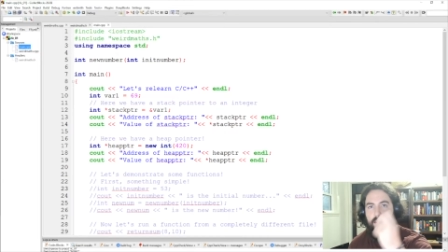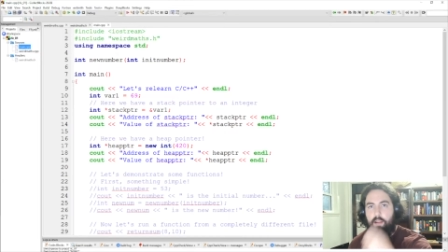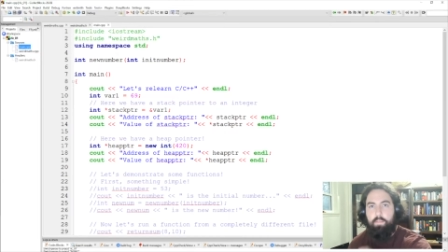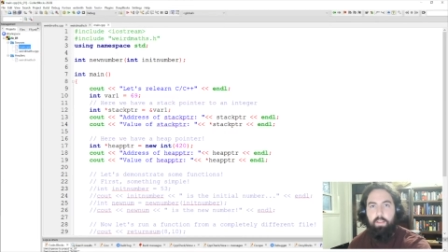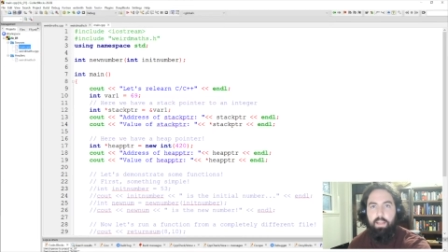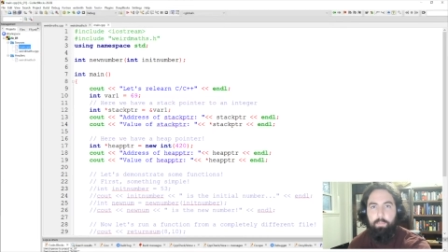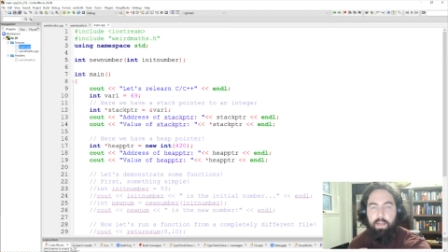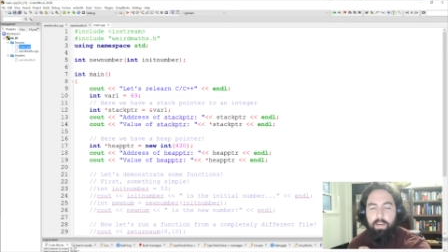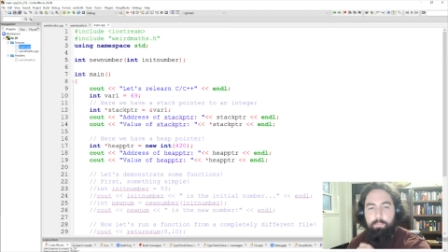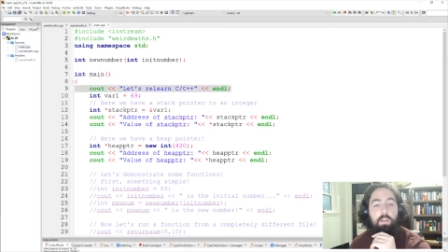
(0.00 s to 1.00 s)
Affiliate money.
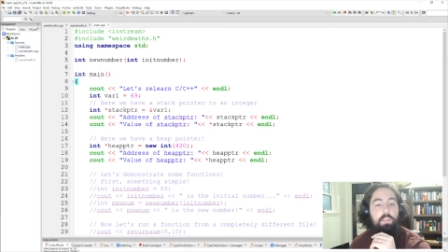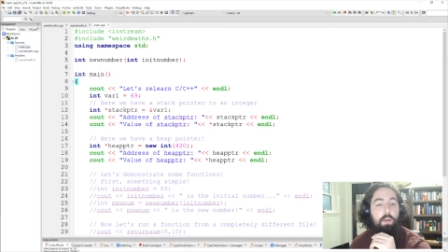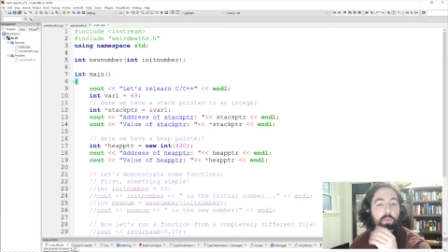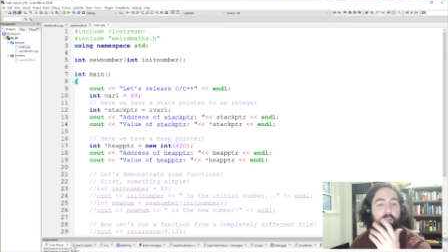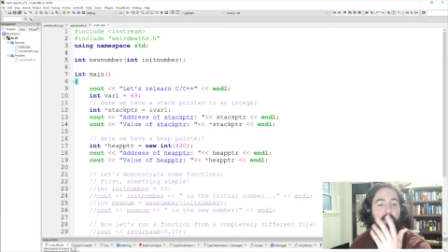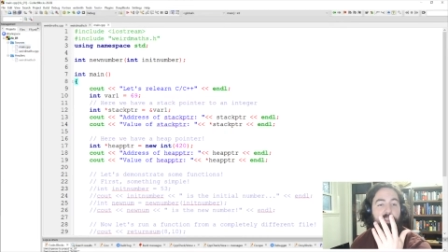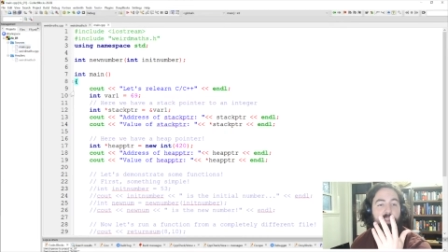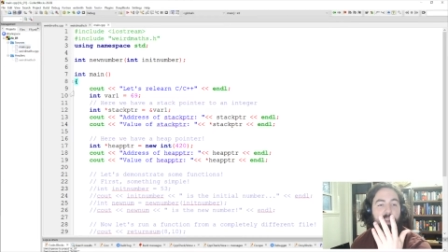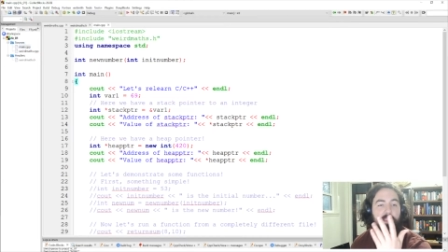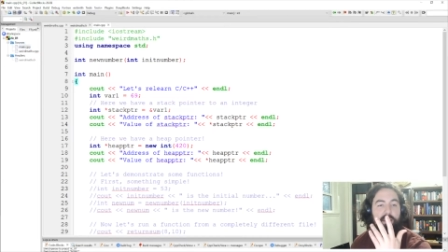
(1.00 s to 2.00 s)
So we've obviously
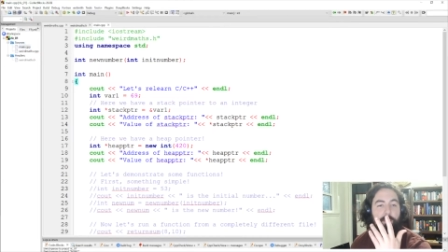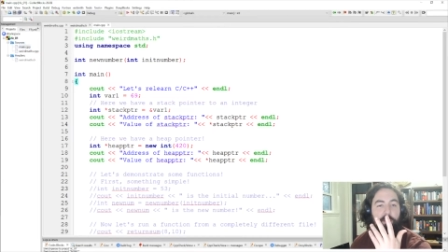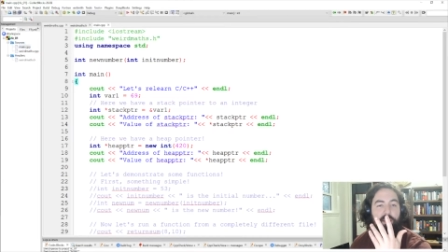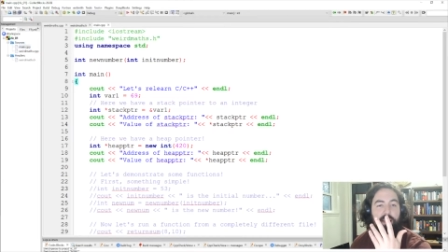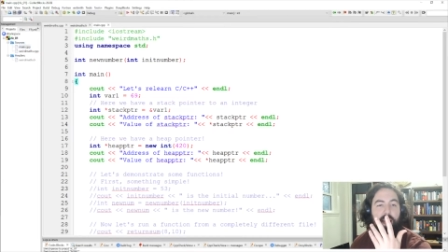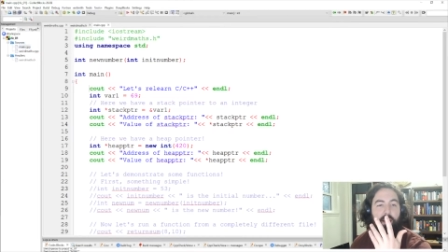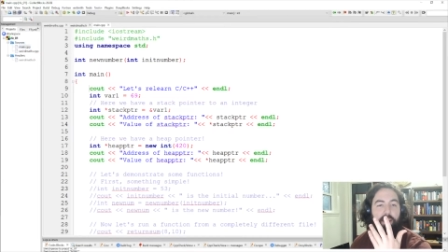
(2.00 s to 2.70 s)
got the simple cout.